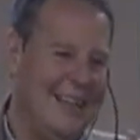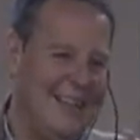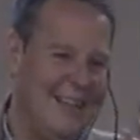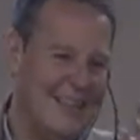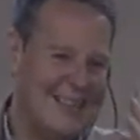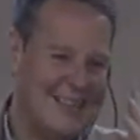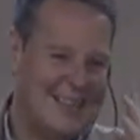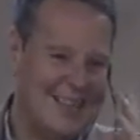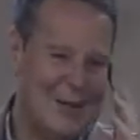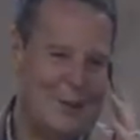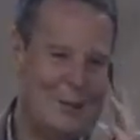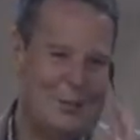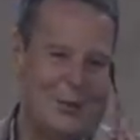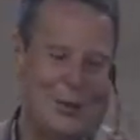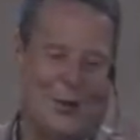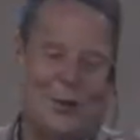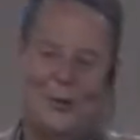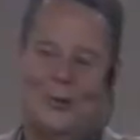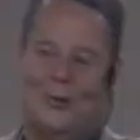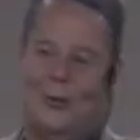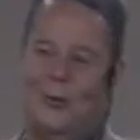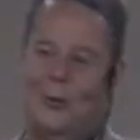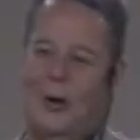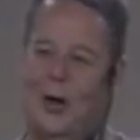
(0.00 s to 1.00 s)
he gets
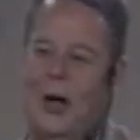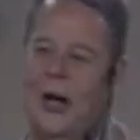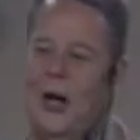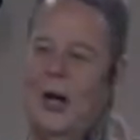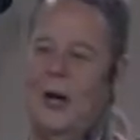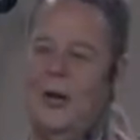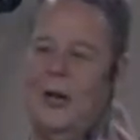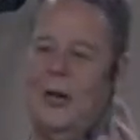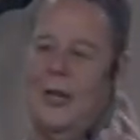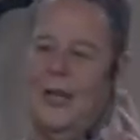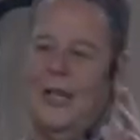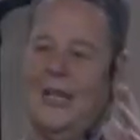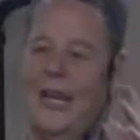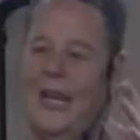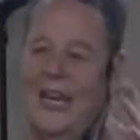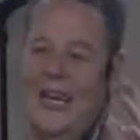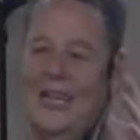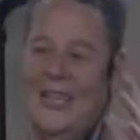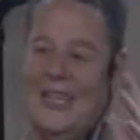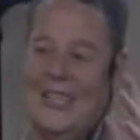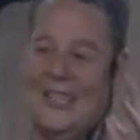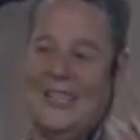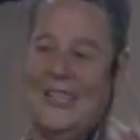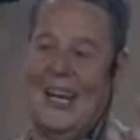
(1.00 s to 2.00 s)
up through the road
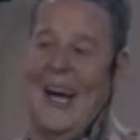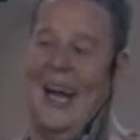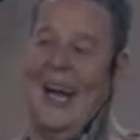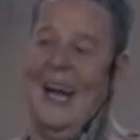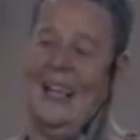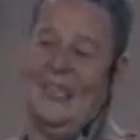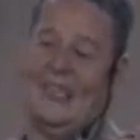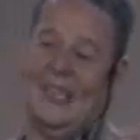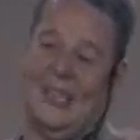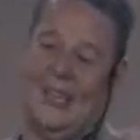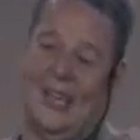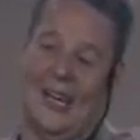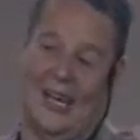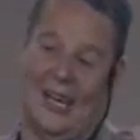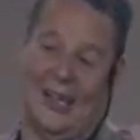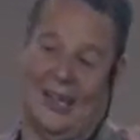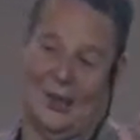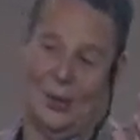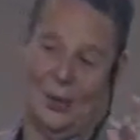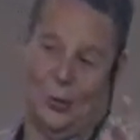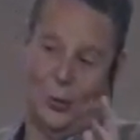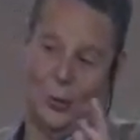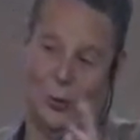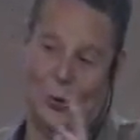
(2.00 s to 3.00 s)
and he decides to
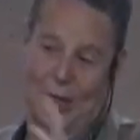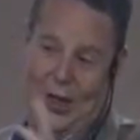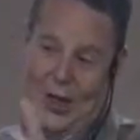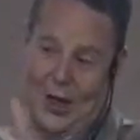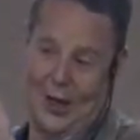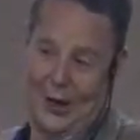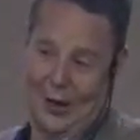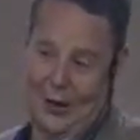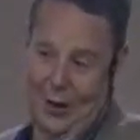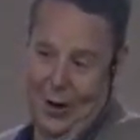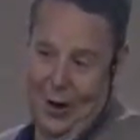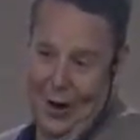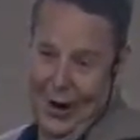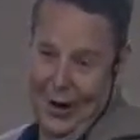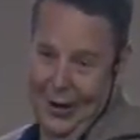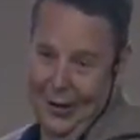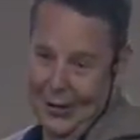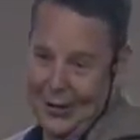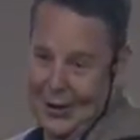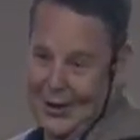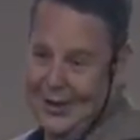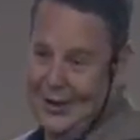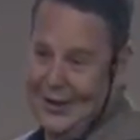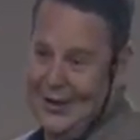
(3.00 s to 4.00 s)
take a shortcut
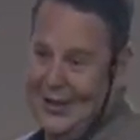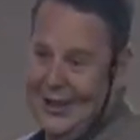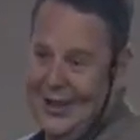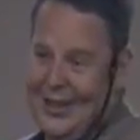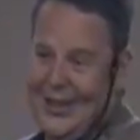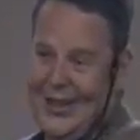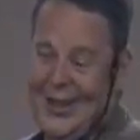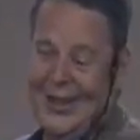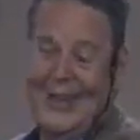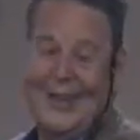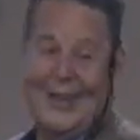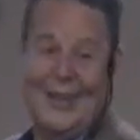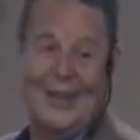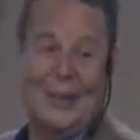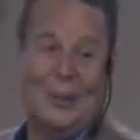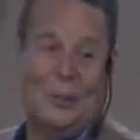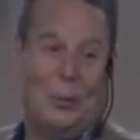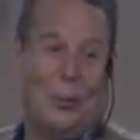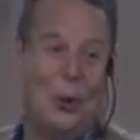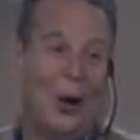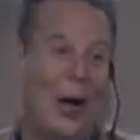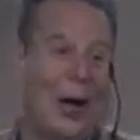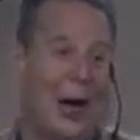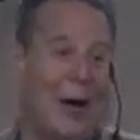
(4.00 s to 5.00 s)
across
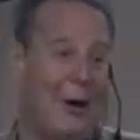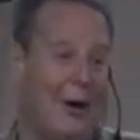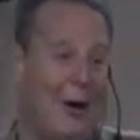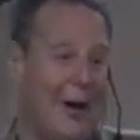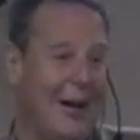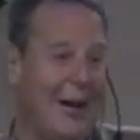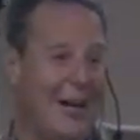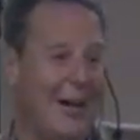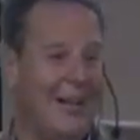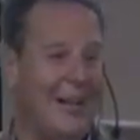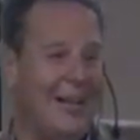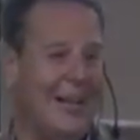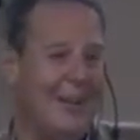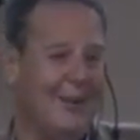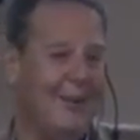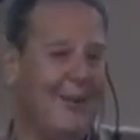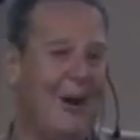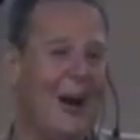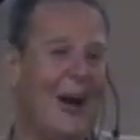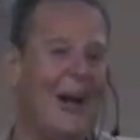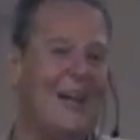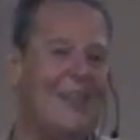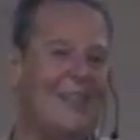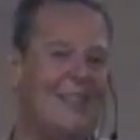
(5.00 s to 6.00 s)
the prairie
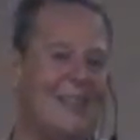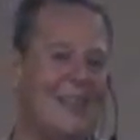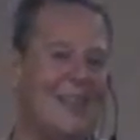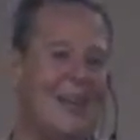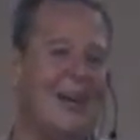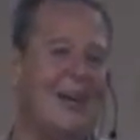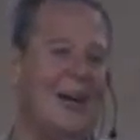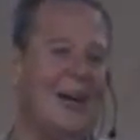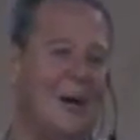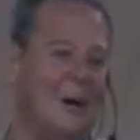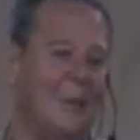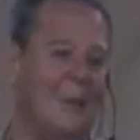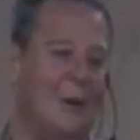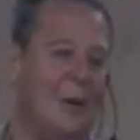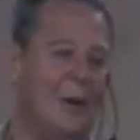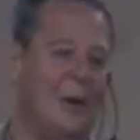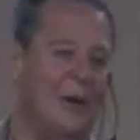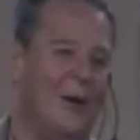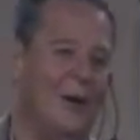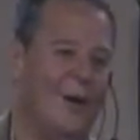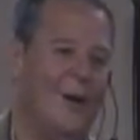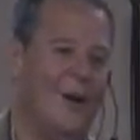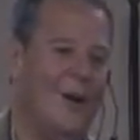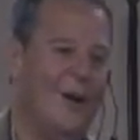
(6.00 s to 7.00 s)
and he winds
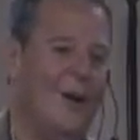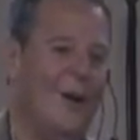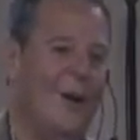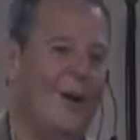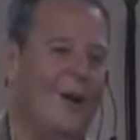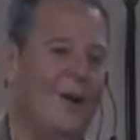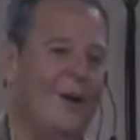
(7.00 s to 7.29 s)
up